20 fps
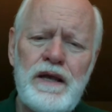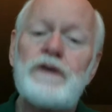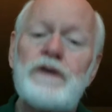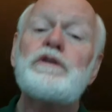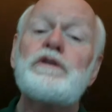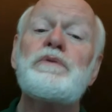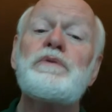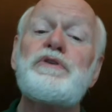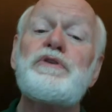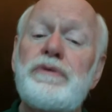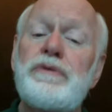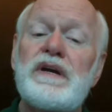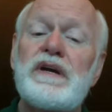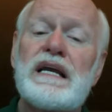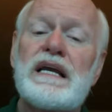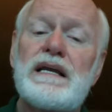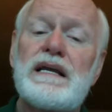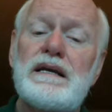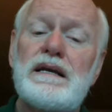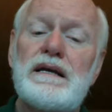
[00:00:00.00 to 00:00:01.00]
Number
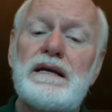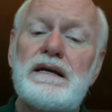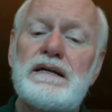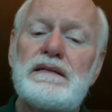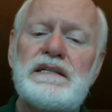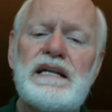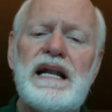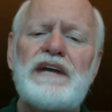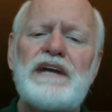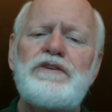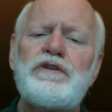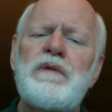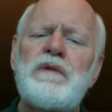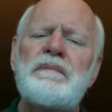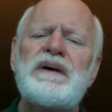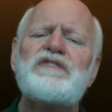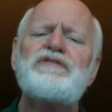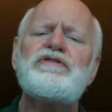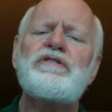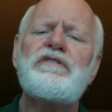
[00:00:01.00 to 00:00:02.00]
3, did I do my
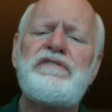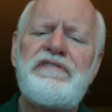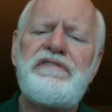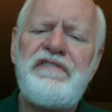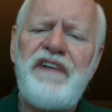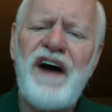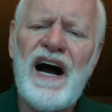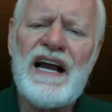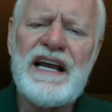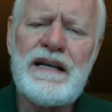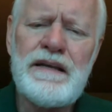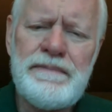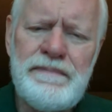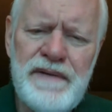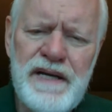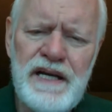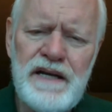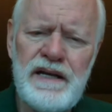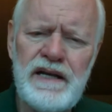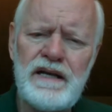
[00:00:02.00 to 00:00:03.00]
best to find
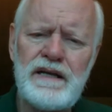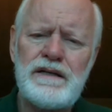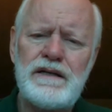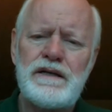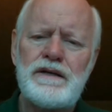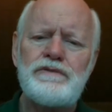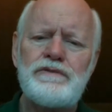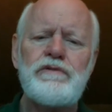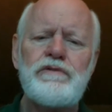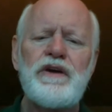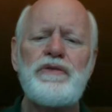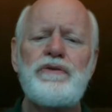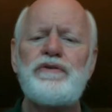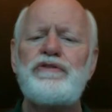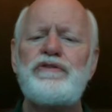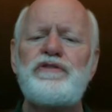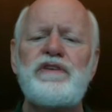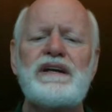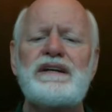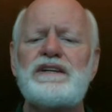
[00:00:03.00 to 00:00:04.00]
meaning? Rather
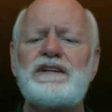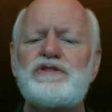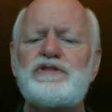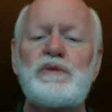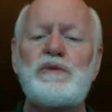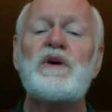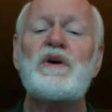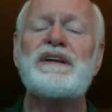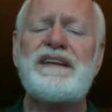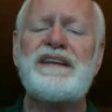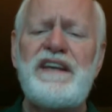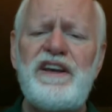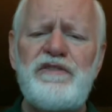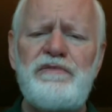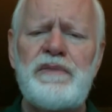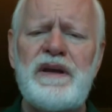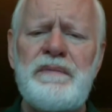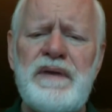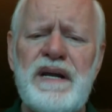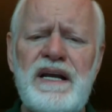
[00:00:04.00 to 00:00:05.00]
than saying, did someone give
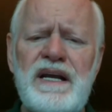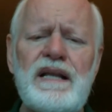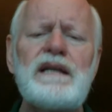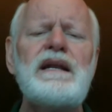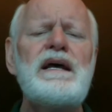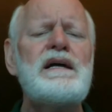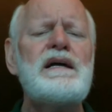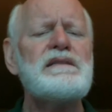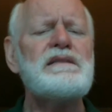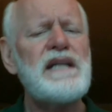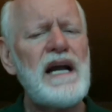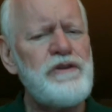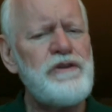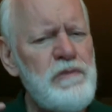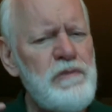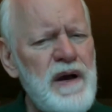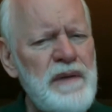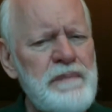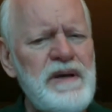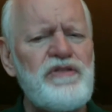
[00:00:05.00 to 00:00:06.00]
me meaning? Did I do
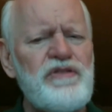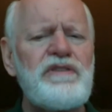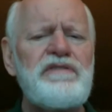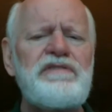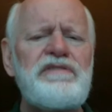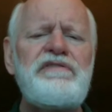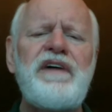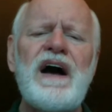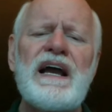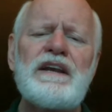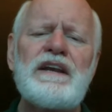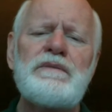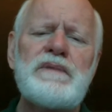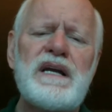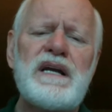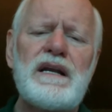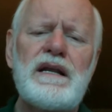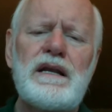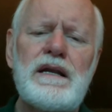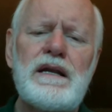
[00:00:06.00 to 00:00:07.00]
my best to find
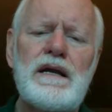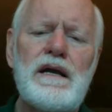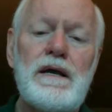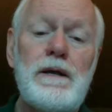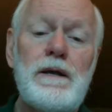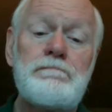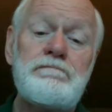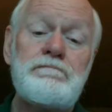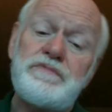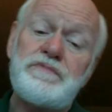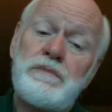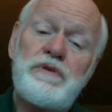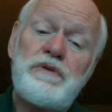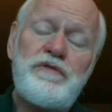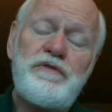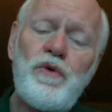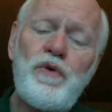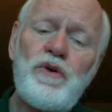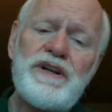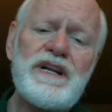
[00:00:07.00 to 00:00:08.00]
meaning? Number
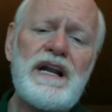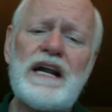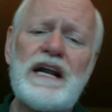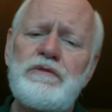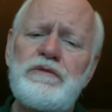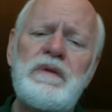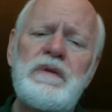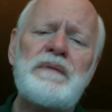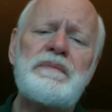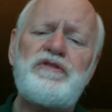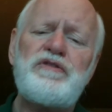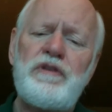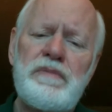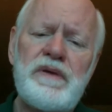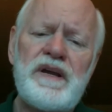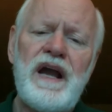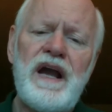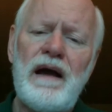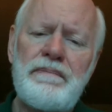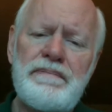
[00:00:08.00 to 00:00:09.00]
4, did I do my best to
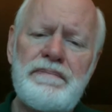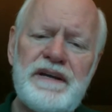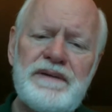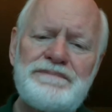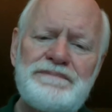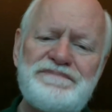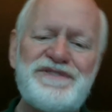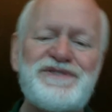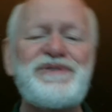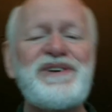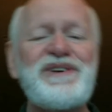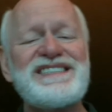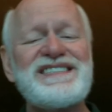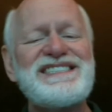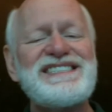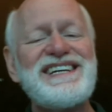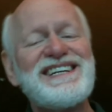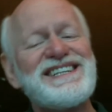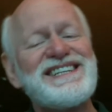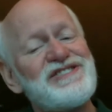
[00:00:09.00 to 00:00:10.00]
be happy? Rather than
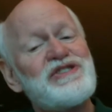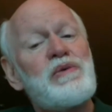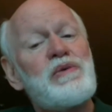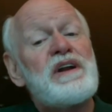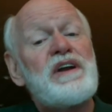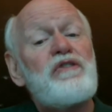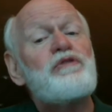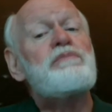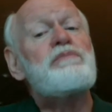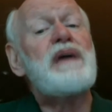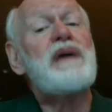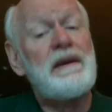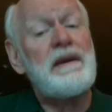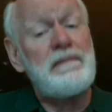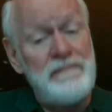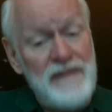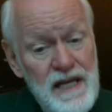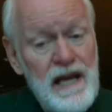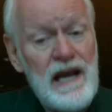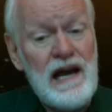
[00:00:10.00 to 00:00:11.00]
saying, someone else make
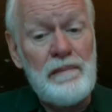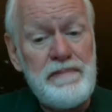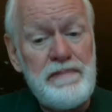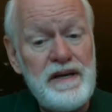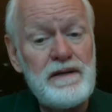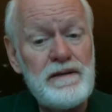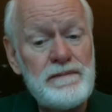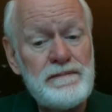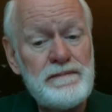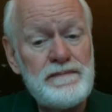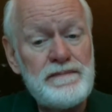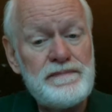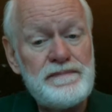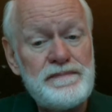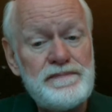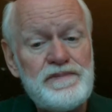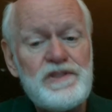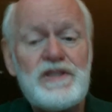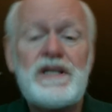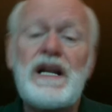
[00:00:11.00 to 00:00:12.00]
me happy?
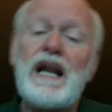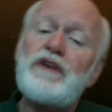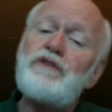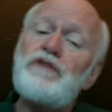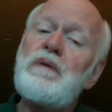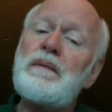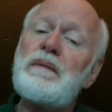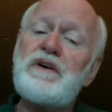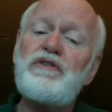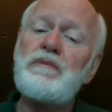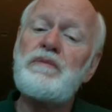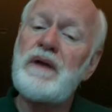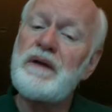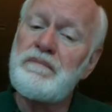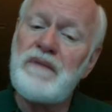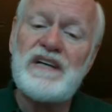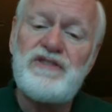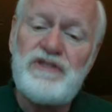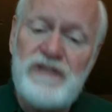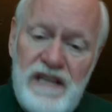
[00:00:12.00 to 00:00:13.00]
Did I do my best to
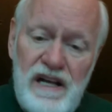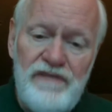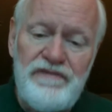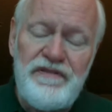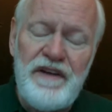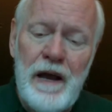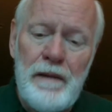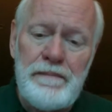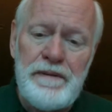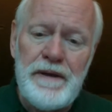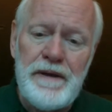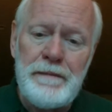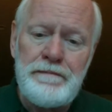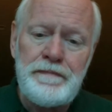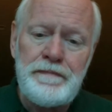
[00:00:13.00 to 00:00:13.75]
make myself happy?